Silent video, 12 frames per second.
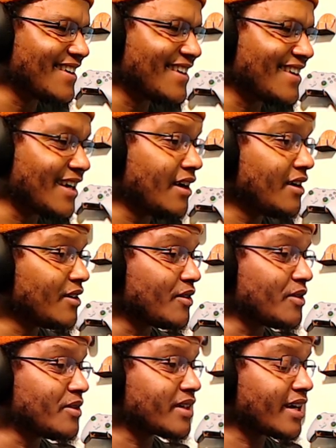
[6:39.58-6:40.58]

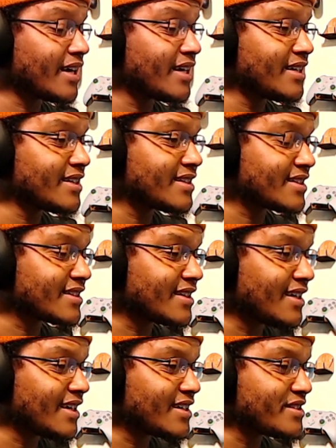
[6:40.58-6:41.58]
Oh, okay. All
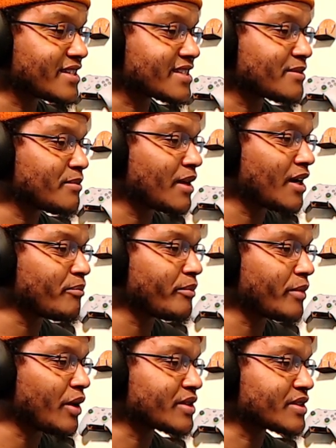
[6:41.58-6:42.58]
right. You said something about
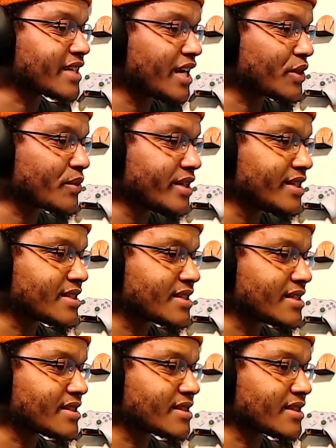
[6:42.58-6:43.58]
Baldur's Gate 3
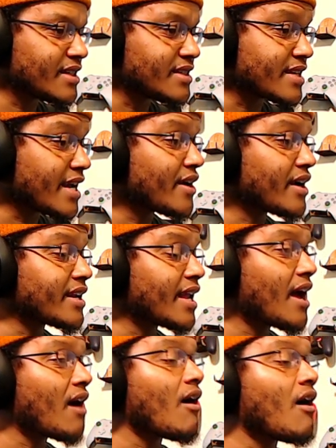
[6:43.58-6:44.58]
is airing
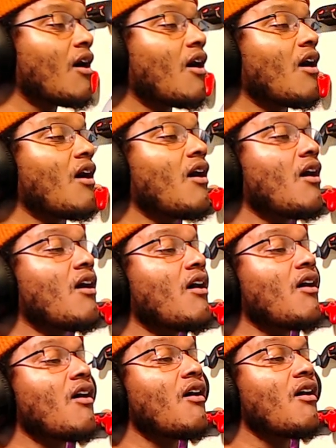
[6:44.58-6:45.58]
now.
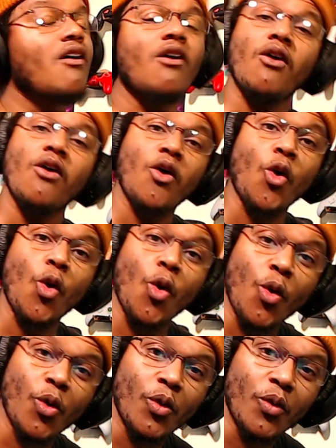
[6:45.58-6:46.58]

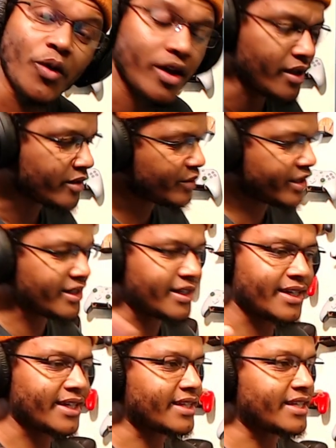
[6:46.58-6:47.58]
Oh, well,
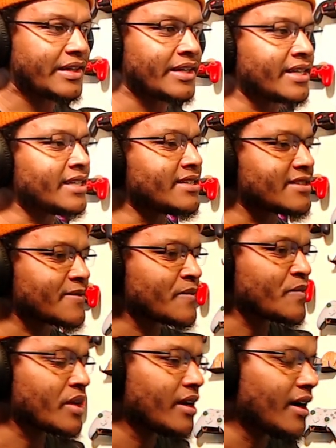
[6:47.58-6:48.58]
hey, there it is.
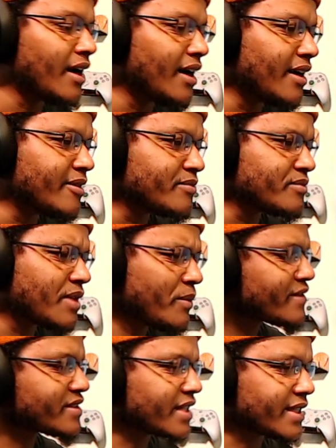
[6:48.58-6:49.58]
I'm gonna
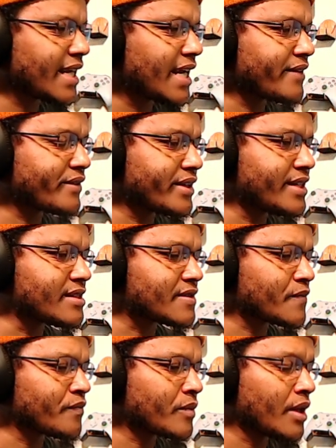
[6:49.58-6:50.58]
have to check it out after this.
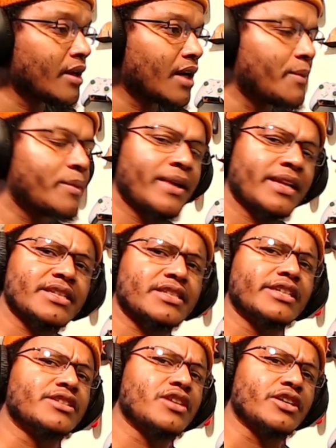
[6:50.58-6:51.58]
I'm gonna make this
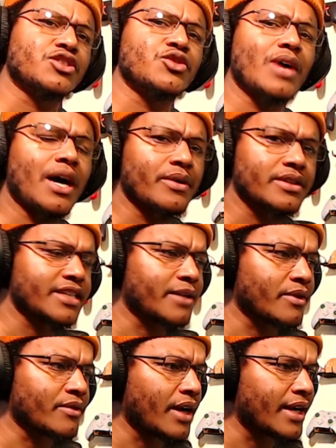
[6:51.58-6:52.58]
a 2-hour
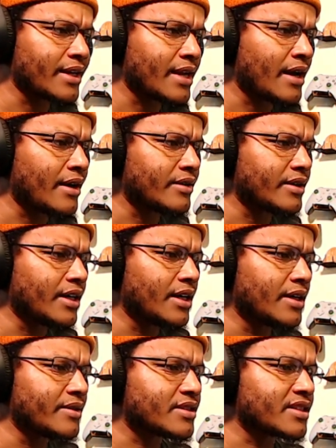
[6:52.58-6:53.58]
segment right now.
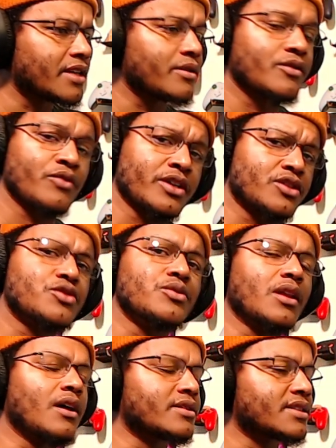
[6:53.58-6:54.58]
This is gonna run too
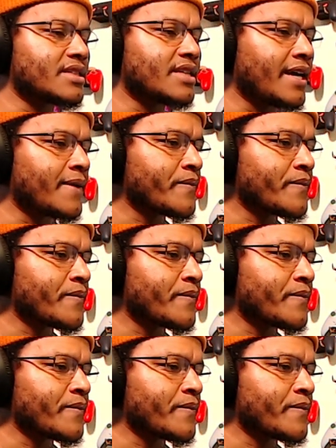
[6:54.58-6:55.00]
long today.